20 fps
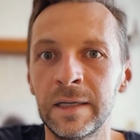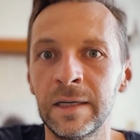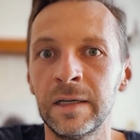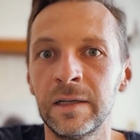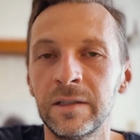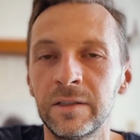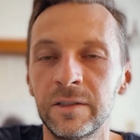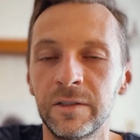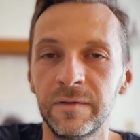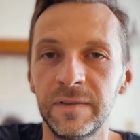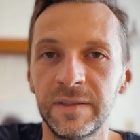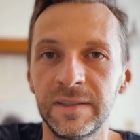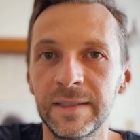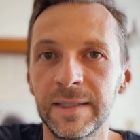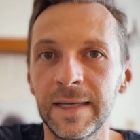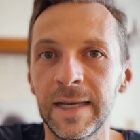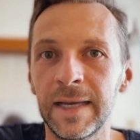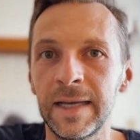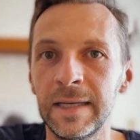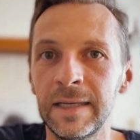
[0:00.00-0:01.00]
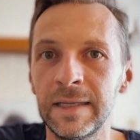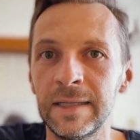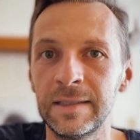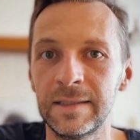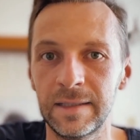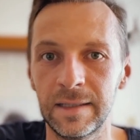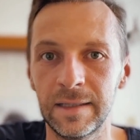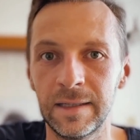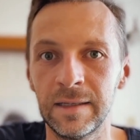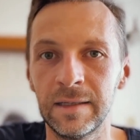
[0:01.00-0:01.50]
sophisticated
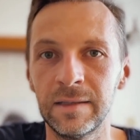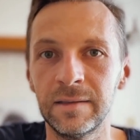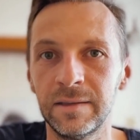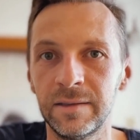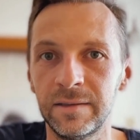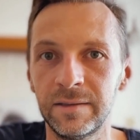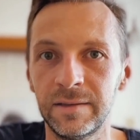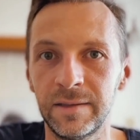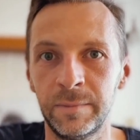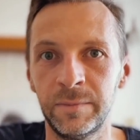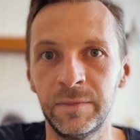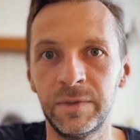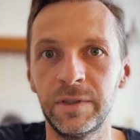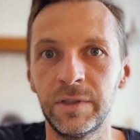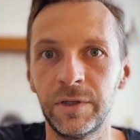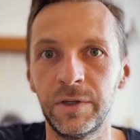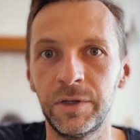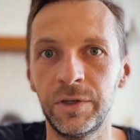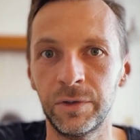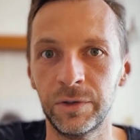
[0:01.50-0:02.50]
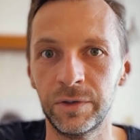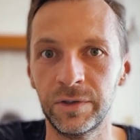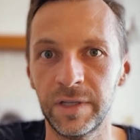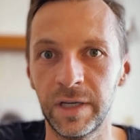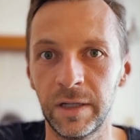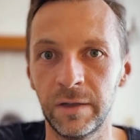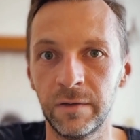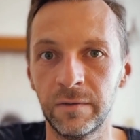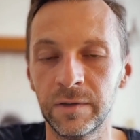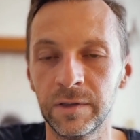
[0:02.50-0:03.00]
systems
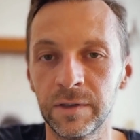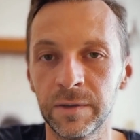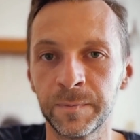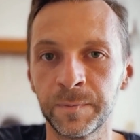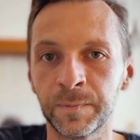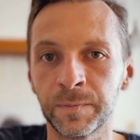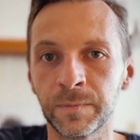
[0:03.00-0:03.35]
yourselves.